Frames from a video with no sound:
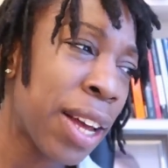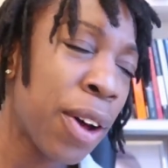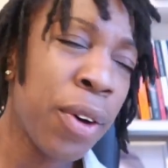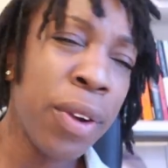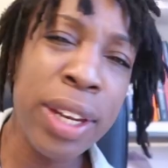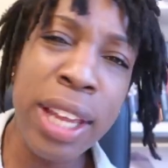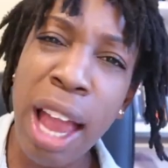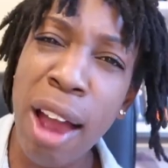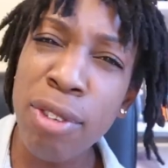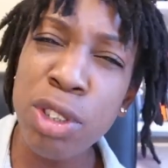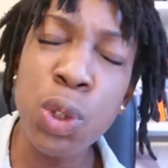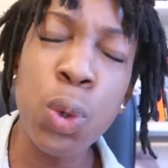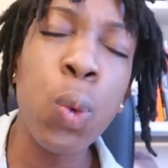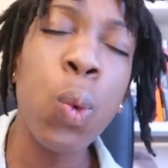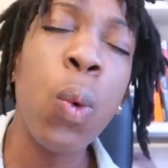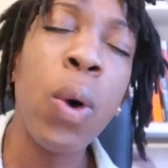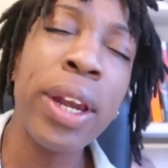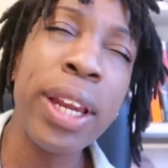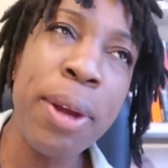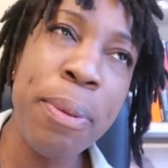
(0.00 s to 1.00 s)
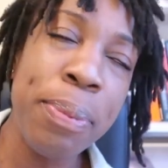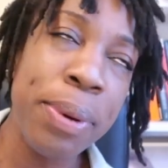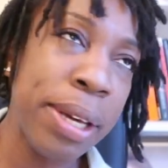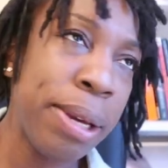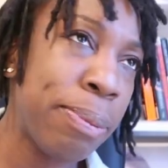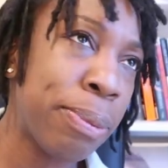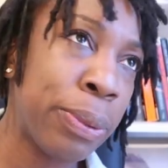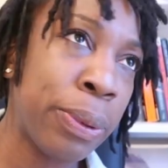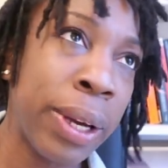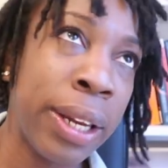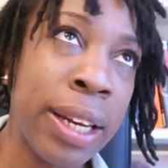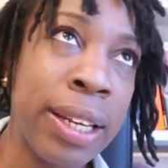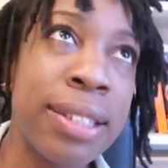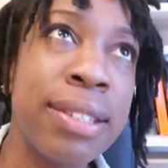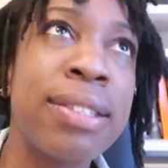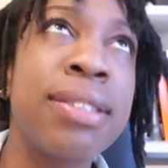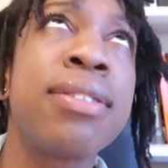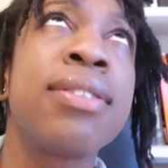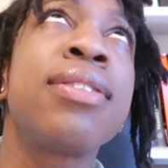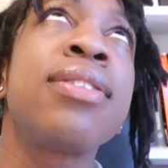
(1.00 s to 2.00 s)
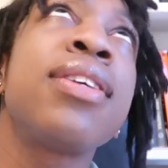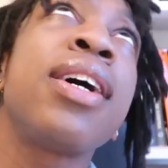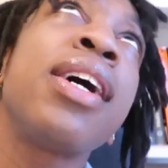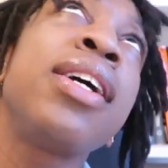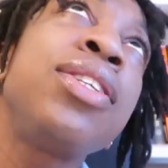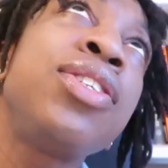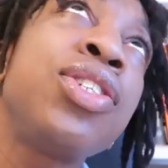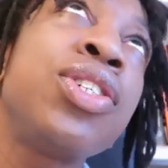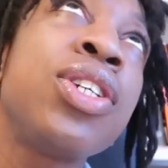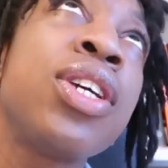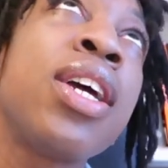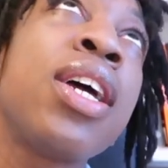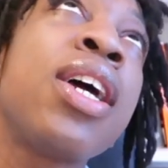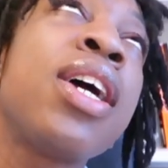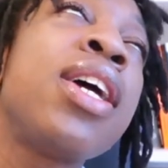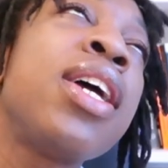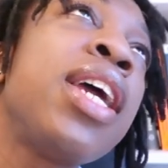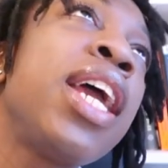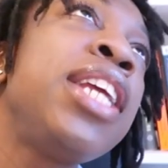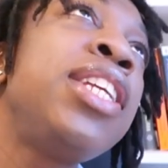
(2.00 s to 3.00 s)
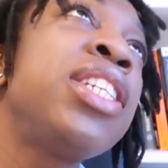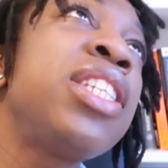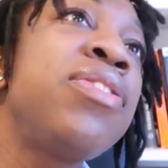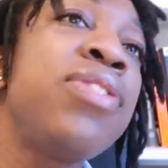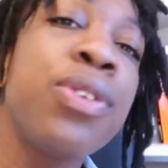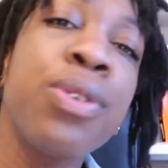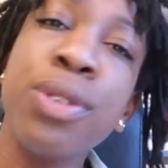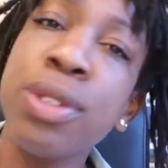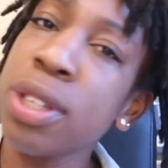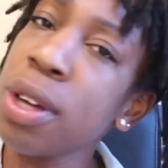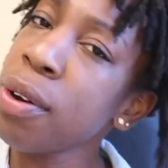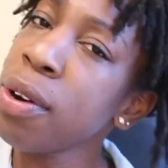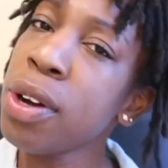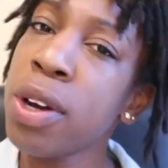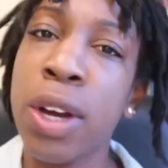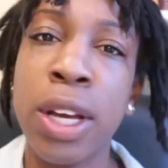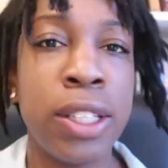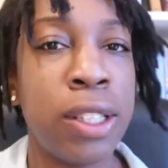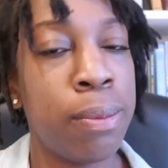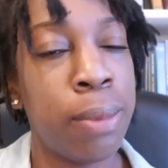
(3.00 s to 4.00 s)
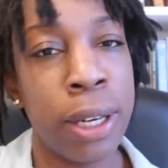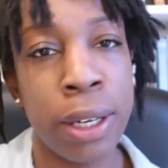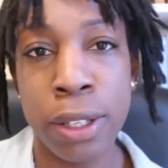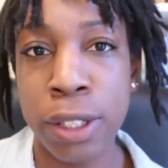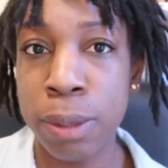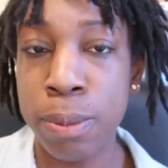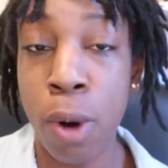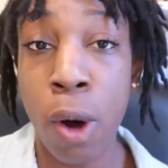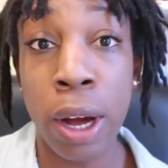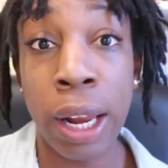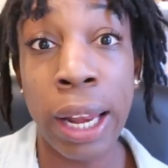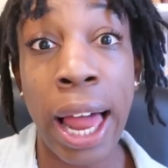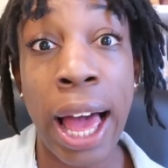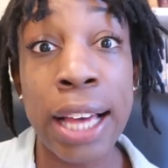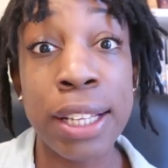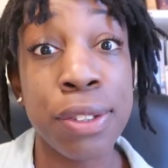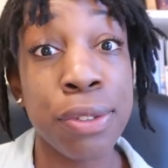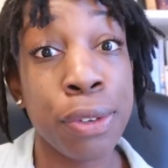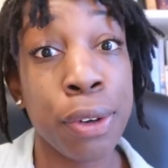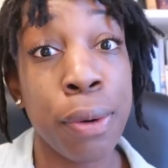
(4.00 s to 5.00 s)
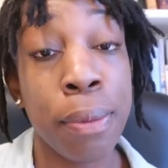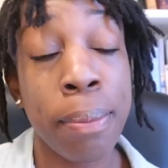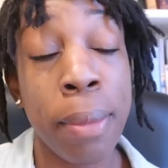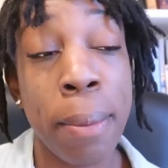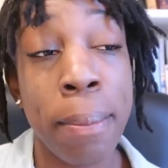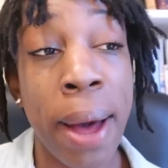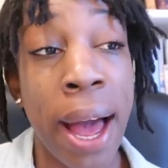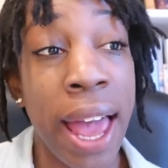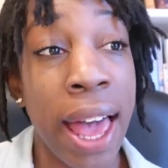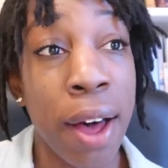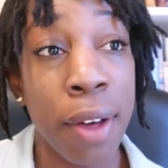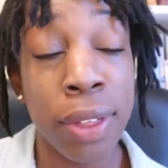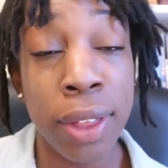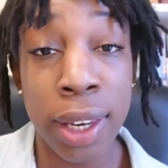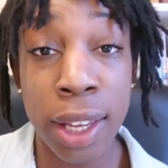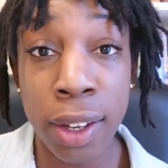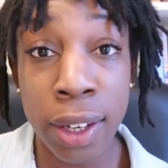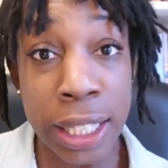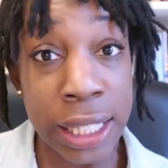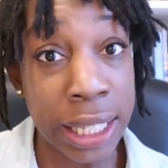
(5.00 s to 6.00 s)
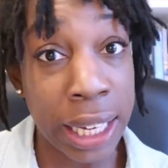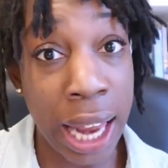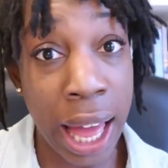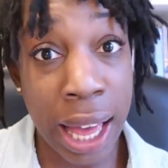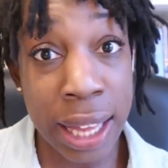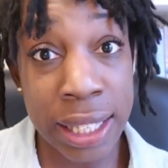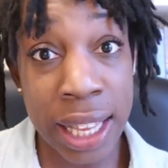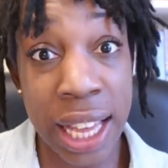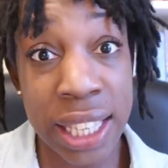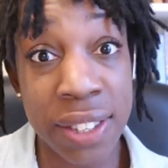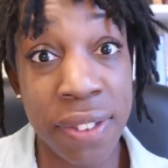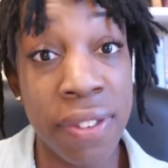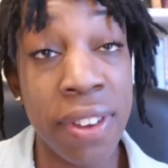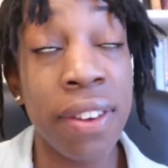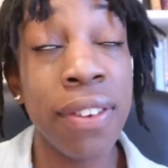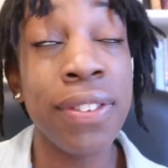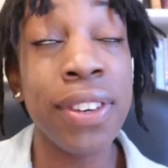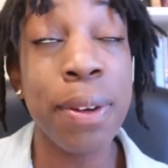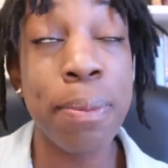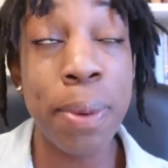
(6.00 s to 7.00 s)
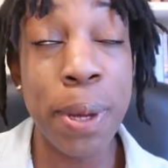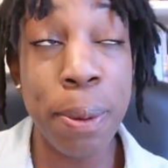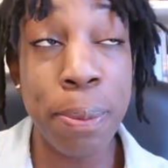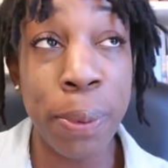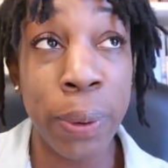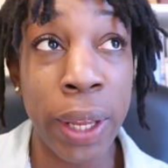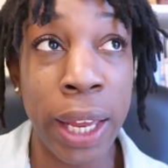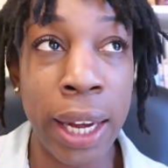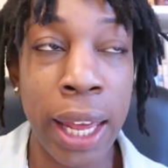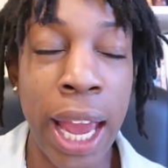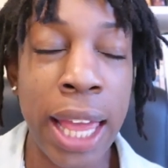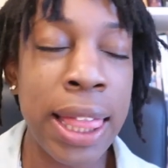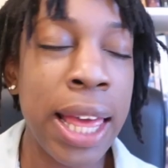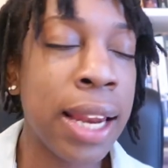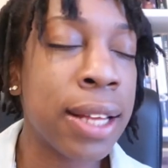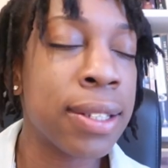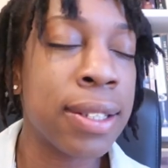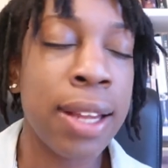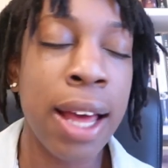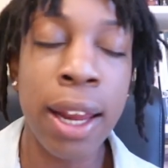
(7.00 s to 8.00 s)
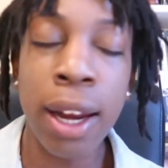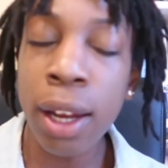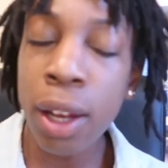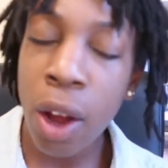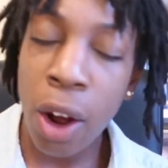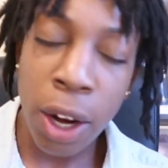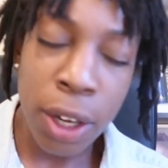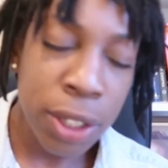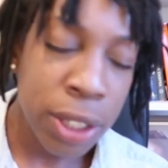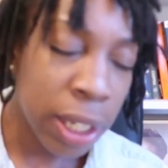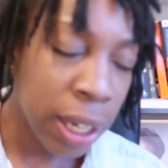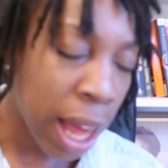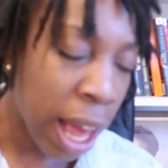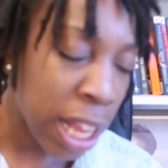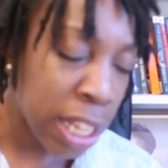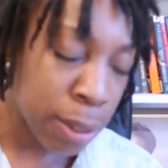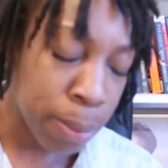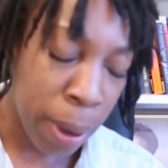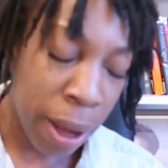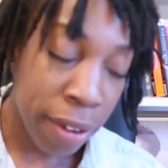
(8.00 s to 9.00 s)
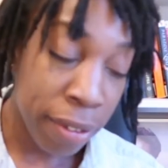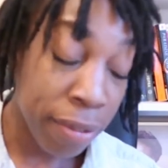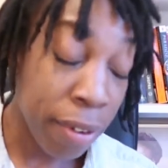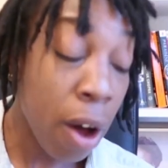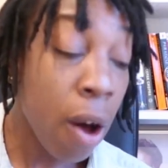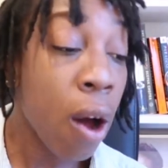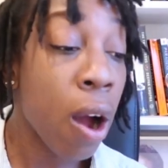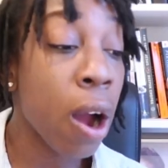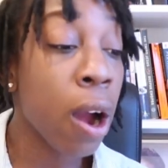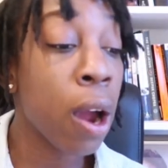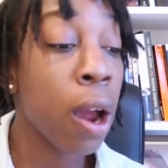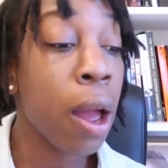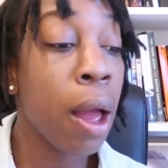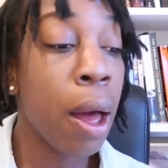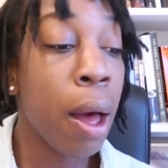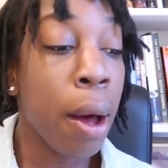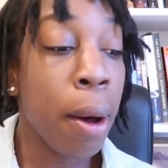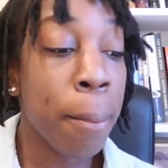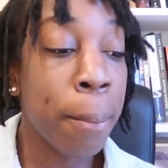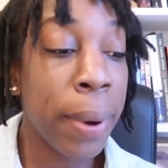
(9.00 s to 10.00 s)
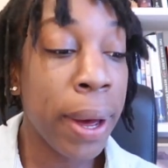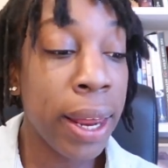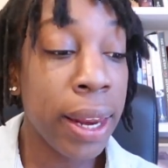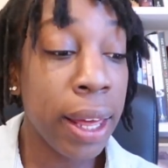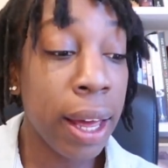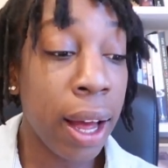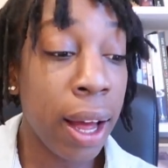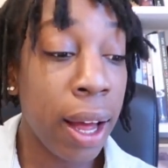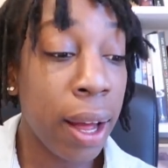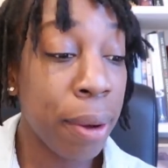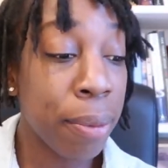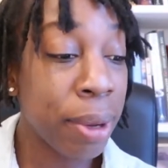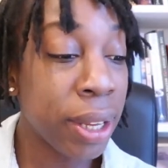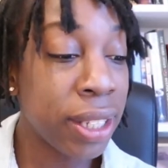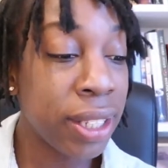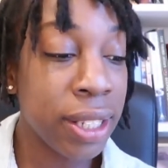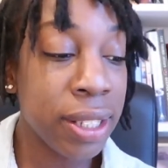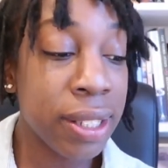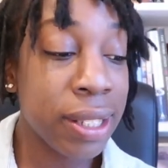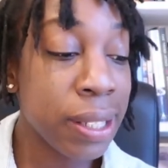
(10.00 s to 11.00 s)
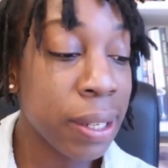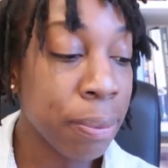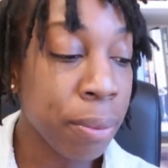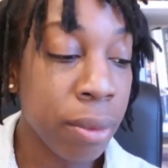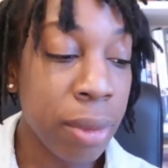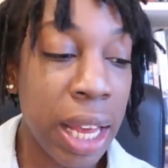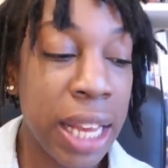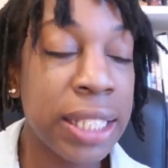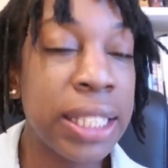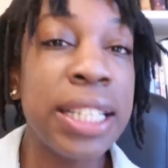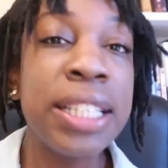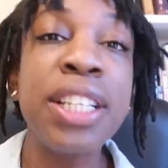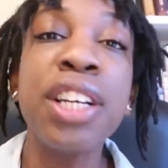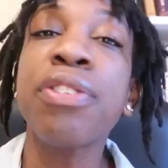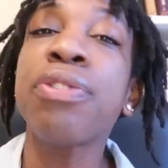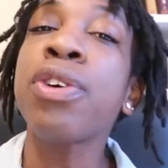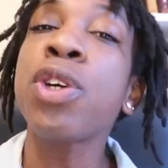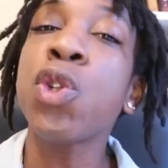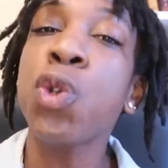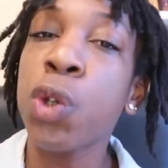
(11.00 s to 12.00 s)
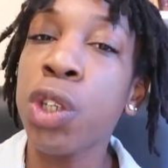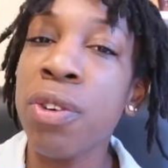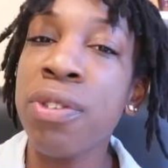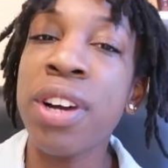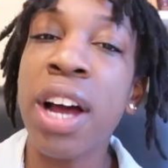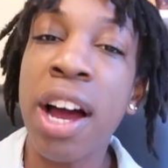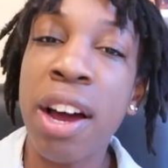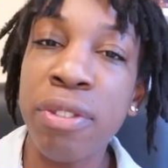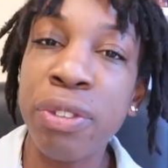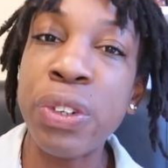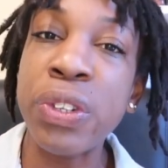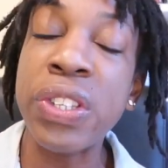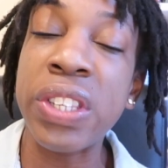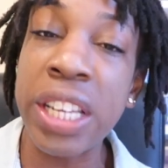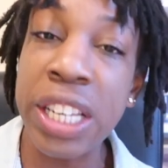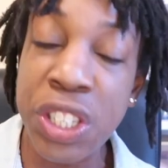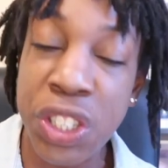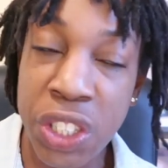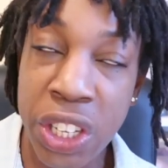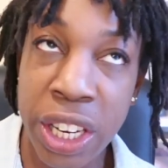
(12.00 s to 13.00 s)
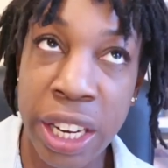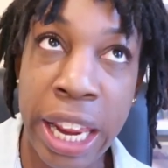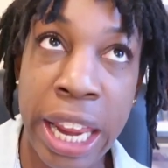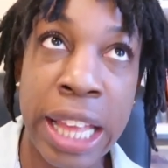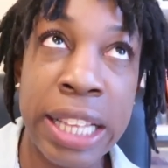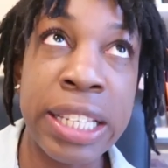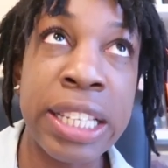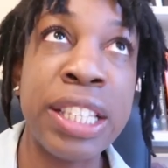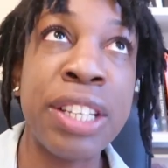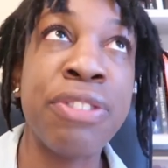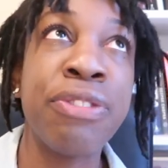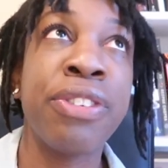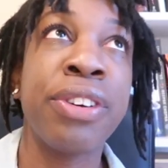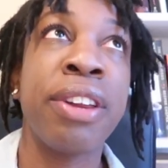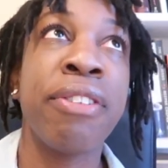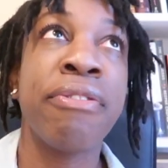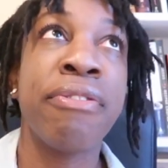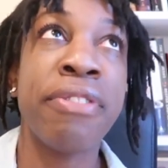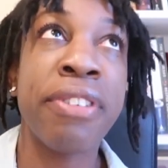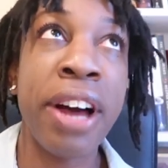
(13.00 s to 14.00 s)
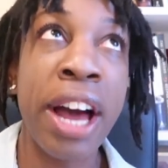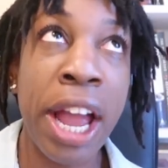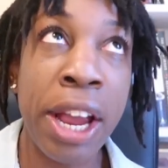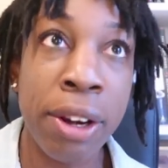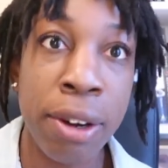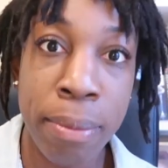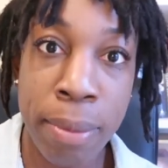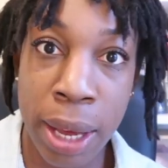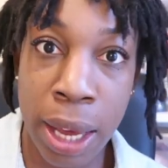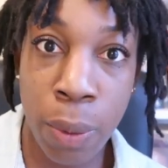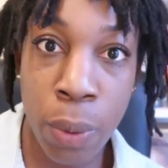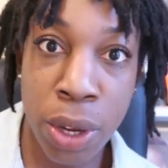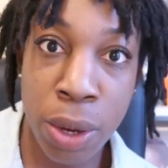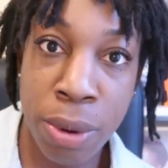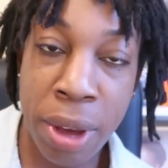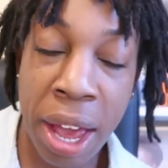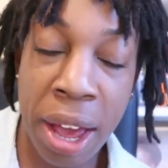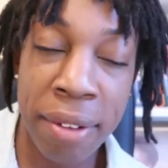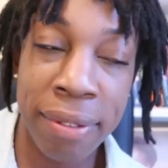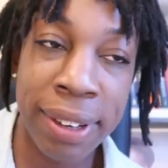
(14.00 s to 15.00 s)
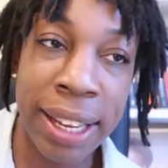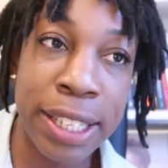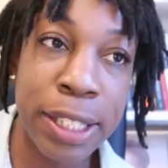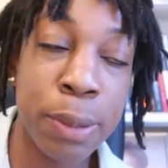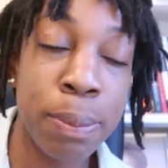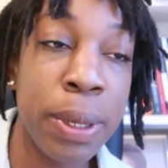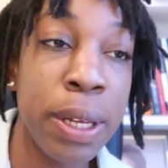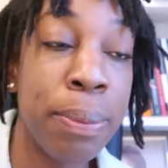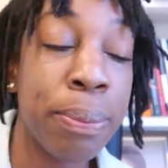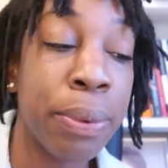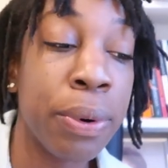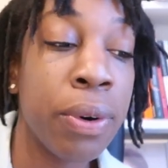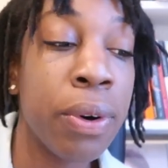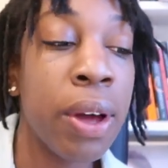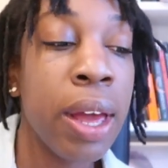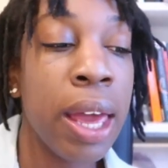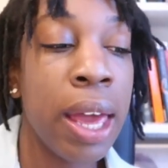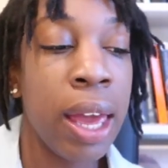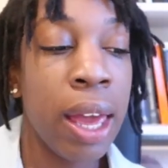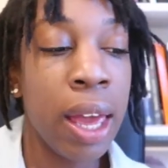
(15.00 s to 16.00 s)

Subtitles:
I only have 20 people, and it just feels so good to be in a small classroom. My health and illness class has 50 people in it, and that is not a large class by far, but it's a different sort of conversation, and it's a different environment when you have less people.